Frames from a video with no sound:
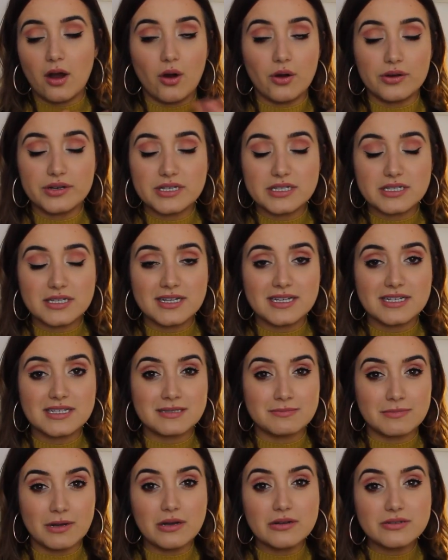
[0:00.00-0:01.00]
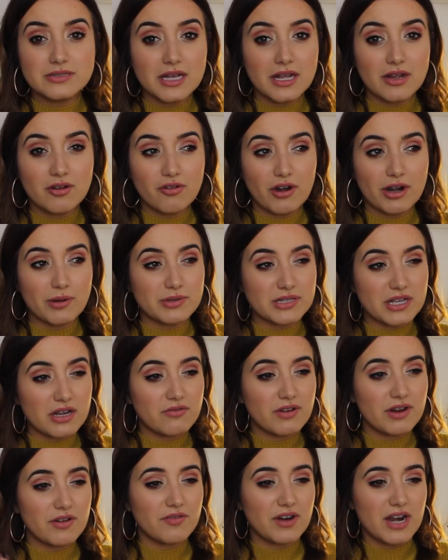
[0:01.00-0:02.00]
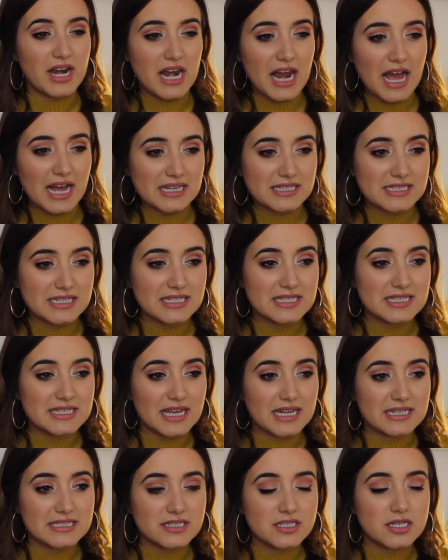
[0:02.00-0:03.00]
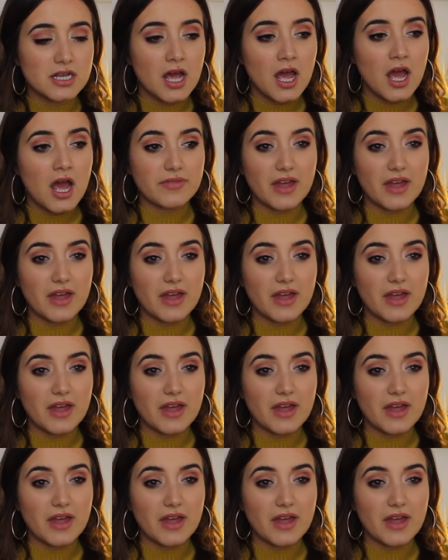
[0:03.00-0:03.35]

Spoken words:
Honestly, it smells incredible. It's like a really relaxing scent.